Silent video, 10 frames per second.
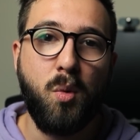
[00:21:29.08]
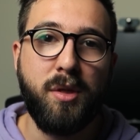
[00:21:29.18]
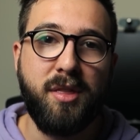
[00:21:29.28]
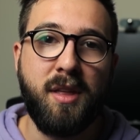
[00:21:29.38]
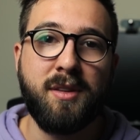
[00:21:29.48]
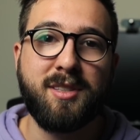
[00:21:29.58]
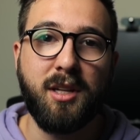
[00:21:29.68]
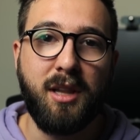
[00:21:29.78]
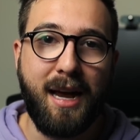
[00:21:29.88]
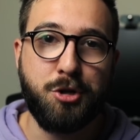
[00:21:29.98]
within the
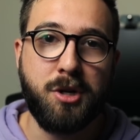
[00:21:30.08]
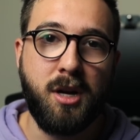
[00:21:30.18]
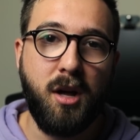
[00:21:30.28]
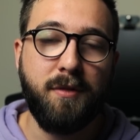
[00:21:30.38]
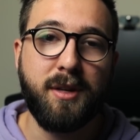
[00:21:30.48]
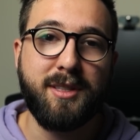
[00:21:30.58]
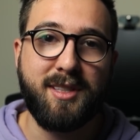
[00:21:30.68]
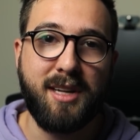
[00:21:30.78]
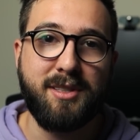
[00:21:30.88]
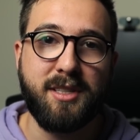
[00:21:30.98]
selection of
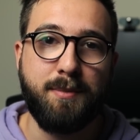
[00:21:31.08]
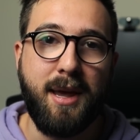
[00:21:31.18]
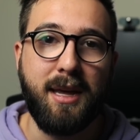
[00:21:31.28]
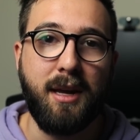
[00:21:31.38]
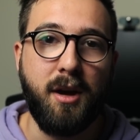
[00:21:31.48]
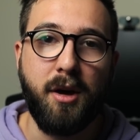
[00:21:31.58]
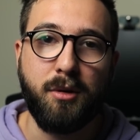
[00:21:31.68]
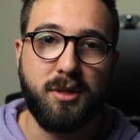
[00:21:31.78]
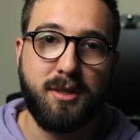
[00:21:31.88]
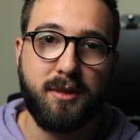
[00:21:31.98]
consensus making
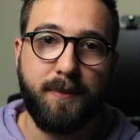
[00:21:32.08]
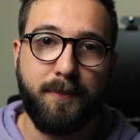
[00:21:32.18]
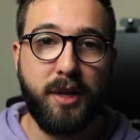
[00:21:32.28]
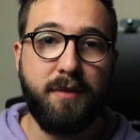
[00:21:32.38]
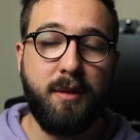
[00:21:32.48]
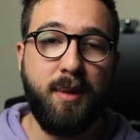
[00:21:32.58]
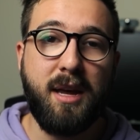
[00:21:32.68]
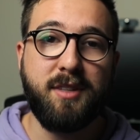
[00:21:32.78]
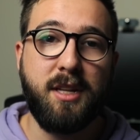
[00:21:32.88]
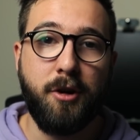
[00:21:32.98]
nodes. So within
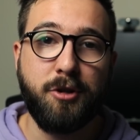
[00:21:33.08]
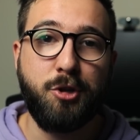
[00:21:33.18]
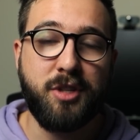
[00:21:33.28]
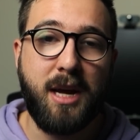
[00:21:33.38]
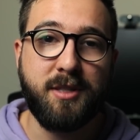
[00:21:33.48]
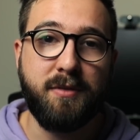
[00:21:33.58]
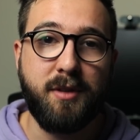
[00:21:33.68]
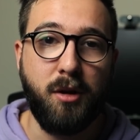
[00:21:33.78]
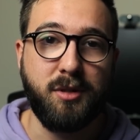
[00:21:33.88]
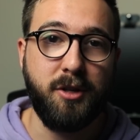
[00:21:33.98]
VBFT, there are two types of
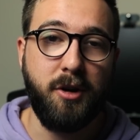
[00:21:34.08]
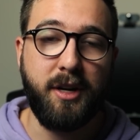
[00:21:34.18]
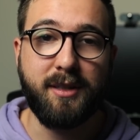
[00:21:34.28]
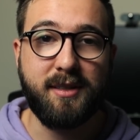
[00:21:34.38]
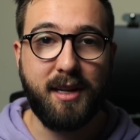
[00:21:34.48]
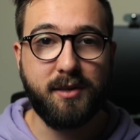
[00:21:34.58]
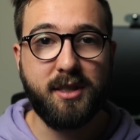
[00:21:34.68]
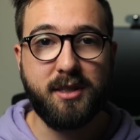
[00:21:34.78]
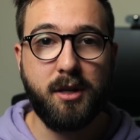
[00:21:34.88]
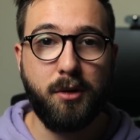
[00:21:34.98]
nodes. There are
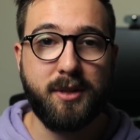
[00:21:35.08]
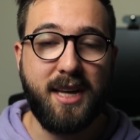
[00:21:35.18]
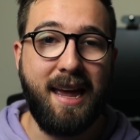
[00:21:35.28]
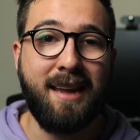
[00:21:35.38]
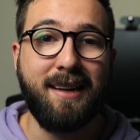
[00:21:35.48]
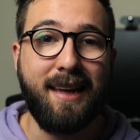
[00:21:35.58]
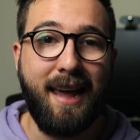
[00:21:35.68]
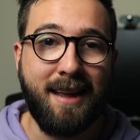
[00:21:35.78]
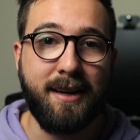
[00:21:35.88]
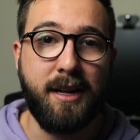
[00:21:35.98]
consensus nodes and
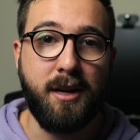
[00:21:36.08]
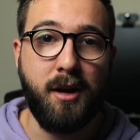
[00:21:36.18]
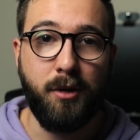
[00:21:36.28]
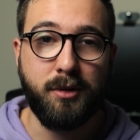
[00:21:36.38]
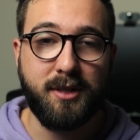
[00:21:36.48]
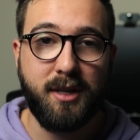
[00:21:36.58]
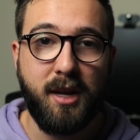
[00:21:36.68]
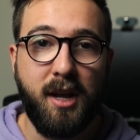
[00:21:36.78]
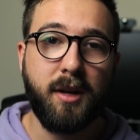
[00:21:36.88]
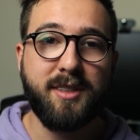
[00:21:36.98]
candidate nodes.
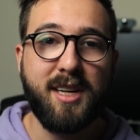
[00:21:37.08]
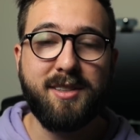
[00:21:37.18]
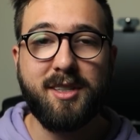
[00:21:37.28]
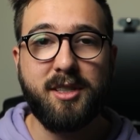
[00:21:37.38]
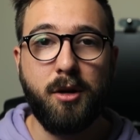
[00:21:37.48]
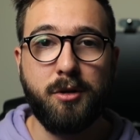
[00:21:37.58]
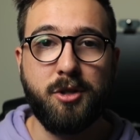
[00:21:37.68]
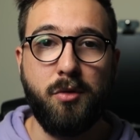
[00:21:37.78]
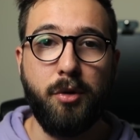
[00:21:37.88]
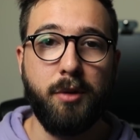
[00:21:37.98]
Consensus nodes
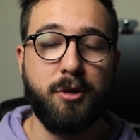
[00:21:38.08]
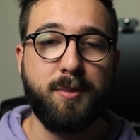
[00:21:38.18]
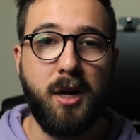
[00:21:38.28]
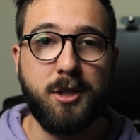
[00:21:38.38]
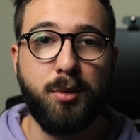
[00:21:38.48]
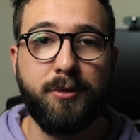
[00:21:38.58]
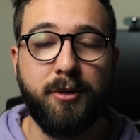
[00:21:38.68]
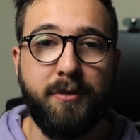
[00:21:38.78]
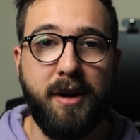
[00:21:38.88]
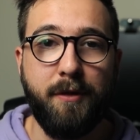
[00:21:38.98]
are really responsible
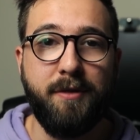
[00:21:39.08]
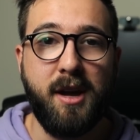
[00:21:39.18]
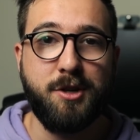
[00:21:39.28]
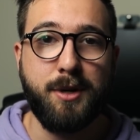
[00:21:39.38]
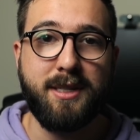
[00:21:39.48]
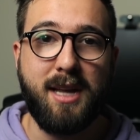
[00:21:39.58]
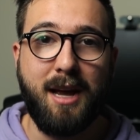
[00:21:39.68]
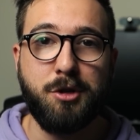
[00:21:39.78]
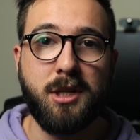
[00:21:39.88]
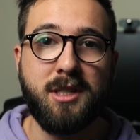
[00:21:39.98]
for verifying
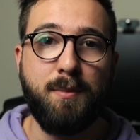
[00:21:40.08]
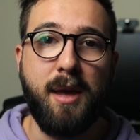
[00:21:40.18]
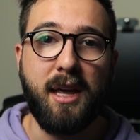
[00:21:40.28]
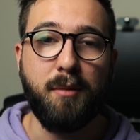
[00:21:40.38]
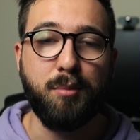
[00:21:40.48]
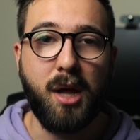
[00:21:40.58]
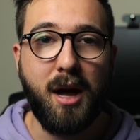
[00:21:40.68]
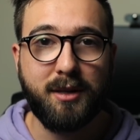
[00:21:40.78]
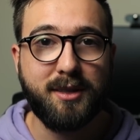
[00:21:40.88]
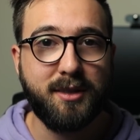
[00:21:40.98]
transactions, making
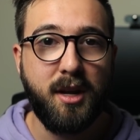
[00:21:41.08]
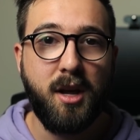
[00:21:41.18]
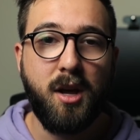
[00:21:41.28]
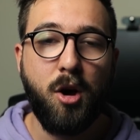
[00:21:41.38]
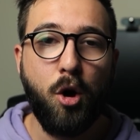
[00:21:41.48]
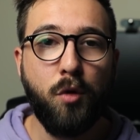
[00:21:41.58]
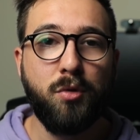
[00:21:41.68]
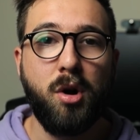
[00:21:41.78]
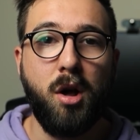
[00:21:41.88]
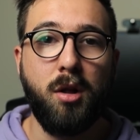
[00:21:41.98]
blocks,
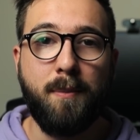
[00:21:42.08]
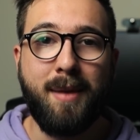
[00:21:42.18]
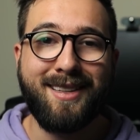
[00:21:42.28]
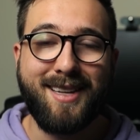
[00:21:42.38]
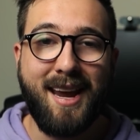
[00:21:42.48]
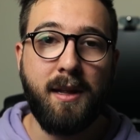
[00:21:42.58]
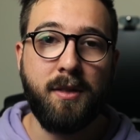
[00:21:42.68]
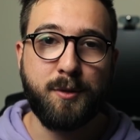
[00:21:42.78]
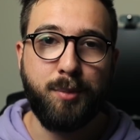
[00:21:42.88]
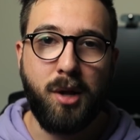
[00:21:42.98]
overall maintaining
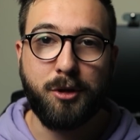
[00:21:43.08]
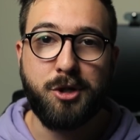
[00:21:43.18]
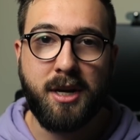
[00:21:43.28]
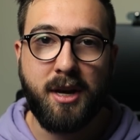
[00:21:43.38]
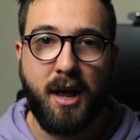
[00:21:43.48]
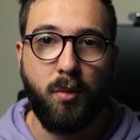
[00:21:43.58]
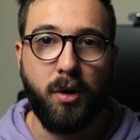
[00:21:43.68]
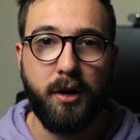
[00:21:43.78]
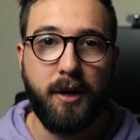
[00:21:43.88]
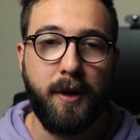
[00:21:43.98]
this blockchain
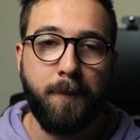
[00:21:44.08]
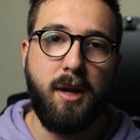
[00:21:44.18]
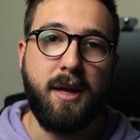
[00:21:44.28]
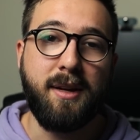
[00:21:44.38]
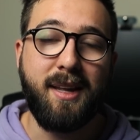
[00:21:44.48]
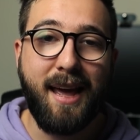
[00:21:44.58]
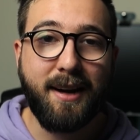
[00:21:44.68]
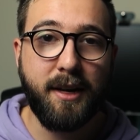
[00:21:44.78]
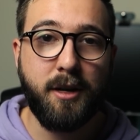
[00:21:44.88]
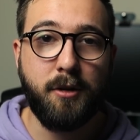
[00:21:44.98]
network. And
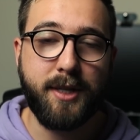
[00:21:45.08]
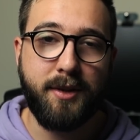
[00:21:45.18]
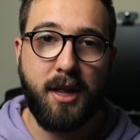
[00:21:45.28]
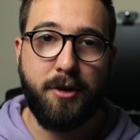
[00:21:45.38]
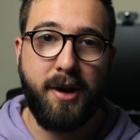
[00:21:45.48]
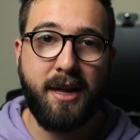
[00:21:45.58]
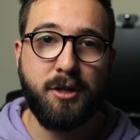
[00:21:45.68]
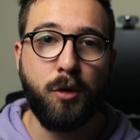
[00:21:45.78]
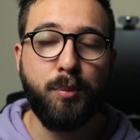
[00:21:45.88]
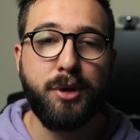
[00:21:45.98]
candidate nodes, on the other
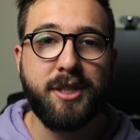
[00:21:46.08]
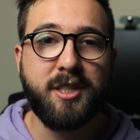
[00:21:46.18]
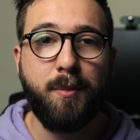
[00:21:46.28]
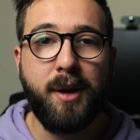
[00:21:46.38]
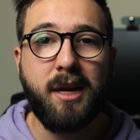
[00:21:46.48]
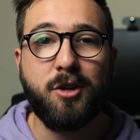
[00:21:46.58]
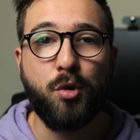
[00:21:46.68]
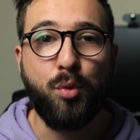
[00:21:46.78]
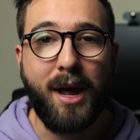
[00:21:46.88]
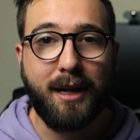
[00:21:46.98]
hand, don't participate
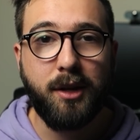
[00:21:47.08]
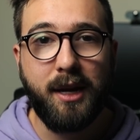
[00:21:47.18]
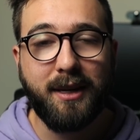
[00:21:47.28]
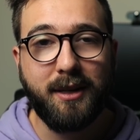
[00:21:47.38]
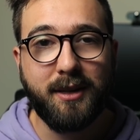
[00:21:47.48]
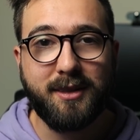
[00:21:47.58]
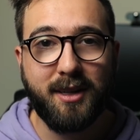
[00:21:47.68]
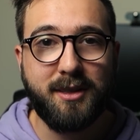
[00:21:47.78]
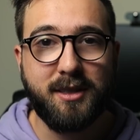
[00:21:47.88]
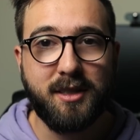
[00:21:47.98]
directly in
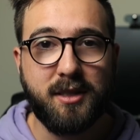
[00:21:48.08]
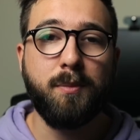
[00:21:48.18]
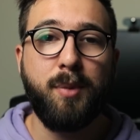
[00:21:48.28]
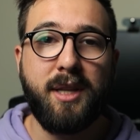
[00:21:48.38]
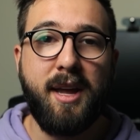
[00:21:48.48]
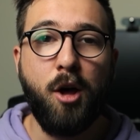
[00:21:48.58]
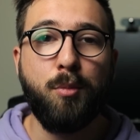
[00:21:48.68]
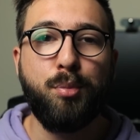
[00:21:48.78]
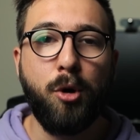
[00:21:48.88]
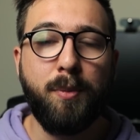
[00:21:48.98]
consensus, but they
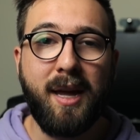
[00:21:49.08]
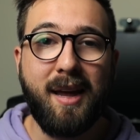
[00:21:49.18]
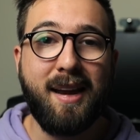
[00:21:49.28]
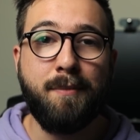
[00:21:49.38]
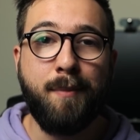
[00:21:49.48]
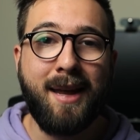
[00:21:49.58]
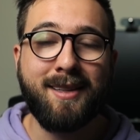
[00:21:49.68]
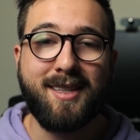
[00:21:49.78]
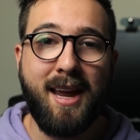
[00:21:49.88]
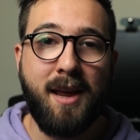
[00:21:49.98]
help propagate and
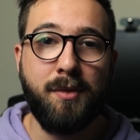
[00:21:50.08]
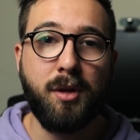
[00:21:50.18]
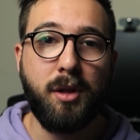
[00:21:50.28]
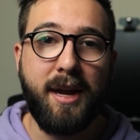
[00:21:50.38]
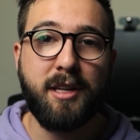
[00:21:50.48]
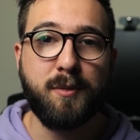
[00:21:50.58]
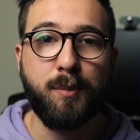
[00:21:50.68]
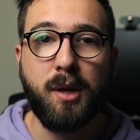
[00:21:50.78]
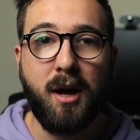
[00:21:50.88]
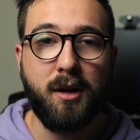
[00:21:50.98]
maintain the latest
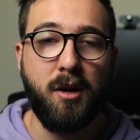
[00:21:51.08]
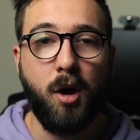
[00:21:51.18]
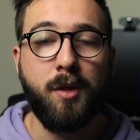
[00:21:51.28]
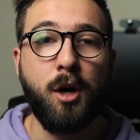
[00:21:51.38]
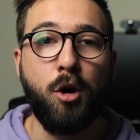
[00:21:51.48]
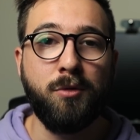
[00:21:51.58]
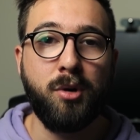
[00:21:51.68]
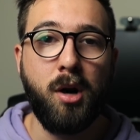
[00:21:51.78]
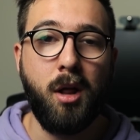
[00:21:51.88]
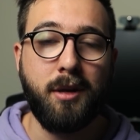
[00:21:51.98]
block on the
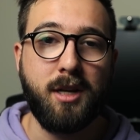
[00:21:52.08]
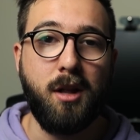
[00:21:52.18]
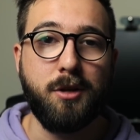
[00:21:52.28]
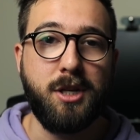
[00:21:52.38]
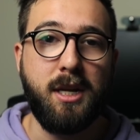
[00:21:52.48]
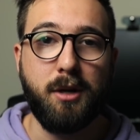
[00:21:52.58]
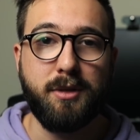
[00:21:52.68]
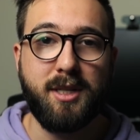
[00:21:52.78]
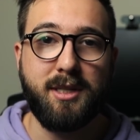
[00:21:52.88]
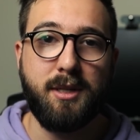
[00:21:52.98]
overall Ontology
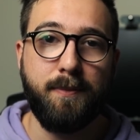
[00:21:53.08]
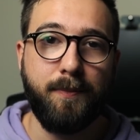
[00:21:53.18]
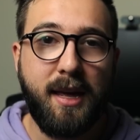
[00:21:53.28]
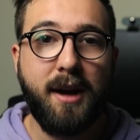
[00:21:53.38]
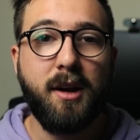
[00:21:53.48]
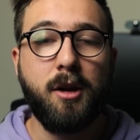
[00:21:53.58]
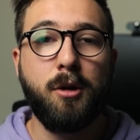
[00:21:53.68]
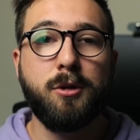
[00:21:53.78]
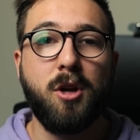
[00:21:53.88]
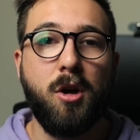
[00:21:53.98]
ecosystem. Candidate
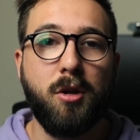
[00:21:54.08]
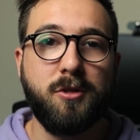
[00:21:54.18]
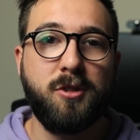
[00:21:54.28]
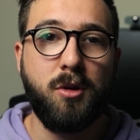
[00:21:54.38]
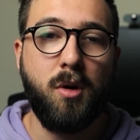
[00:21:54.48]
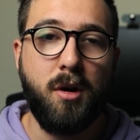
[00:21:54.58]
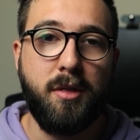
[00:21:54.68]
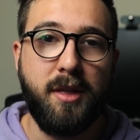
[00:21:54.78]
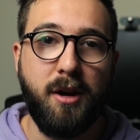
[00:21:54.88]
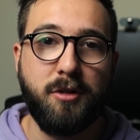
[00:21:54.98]
nodes also are
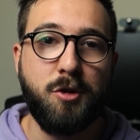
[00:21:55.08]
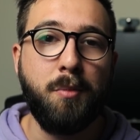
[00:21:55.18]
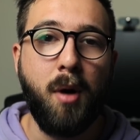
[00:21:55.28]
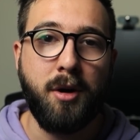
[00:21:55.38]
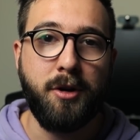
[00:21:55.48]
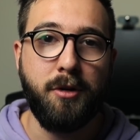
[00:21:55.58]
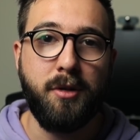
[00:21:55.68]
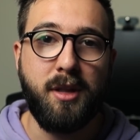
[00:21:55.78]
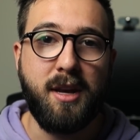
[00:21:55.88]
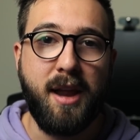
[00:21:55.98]
there to
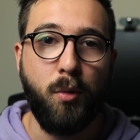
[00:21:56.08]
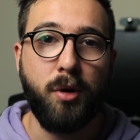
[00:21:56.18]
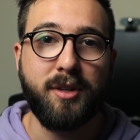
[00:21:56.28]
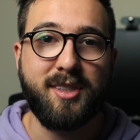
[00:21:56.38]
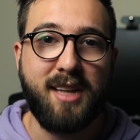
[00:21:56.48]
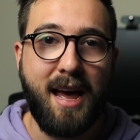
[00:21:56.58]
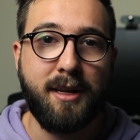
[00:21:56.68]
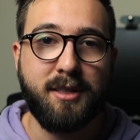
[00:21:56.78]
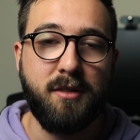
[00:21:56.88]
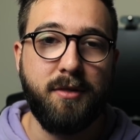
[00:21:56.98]
monitor the network
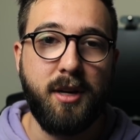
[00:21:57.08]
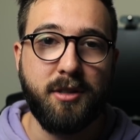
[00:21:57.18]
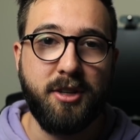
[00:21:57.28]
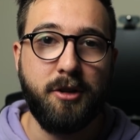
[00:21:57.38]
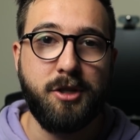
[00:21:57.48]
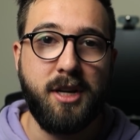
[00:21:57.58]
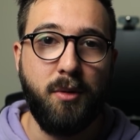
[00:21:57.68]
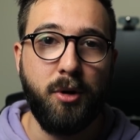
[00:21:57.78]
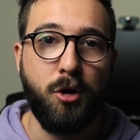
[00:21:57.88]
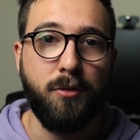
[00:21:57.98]
status of the Ontology
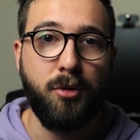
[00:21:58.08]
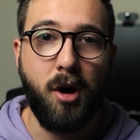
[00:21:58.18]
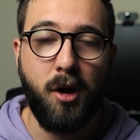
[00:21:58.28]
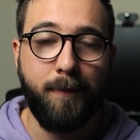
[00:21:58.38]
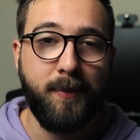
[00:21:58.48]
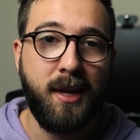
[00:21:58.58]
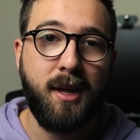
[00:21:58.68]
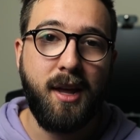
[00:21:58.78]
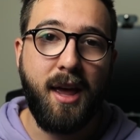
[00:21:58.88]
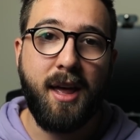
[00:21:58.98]
network overall,
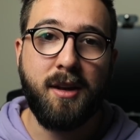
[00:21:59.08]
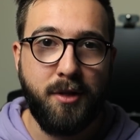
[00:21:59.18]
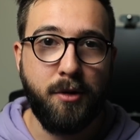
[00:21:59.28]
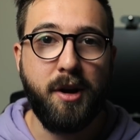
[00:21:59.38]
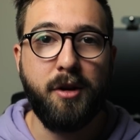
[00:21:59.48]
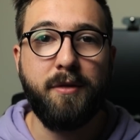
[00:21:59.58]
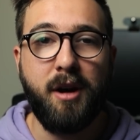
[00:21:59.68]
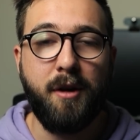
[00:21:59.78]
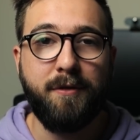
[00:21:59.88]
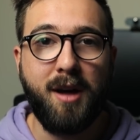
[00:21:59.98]
and they're there to
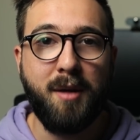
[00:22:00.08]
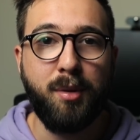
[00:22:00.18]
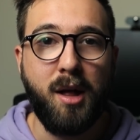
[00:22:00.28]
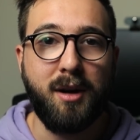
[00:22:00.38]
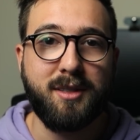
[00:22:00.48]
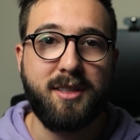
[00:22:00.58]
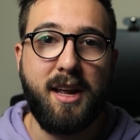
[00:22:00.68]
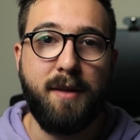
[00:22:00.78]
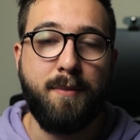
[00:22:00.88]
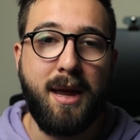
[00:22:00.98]
verify blocks
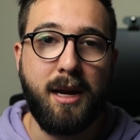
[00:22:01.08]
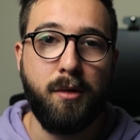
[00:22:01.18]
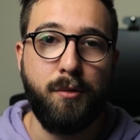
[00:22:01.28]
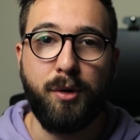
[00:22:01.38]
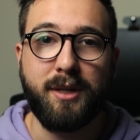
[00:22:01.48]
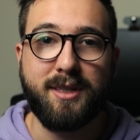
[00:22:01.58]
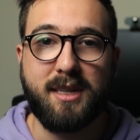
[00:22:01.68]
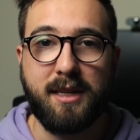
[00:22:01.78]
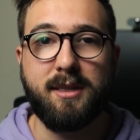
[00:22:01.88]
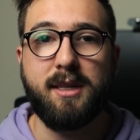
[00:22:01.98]
that have made it through
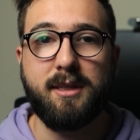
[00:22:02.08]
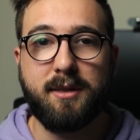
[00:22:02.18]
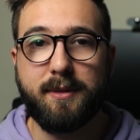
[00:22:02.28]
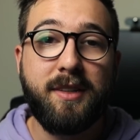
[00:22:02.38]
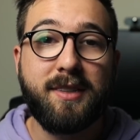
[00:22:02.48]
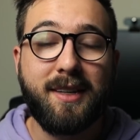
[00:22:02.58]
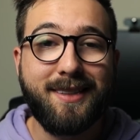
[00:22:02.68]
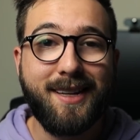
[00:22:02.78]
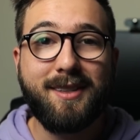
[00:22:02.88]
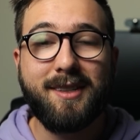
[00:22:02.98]
consensus. These
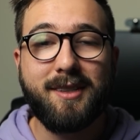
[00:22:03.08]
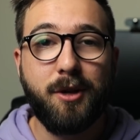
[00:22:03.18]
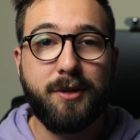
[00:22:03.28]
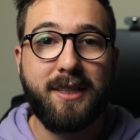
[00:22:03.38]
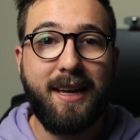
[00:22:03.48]
consensus nodes and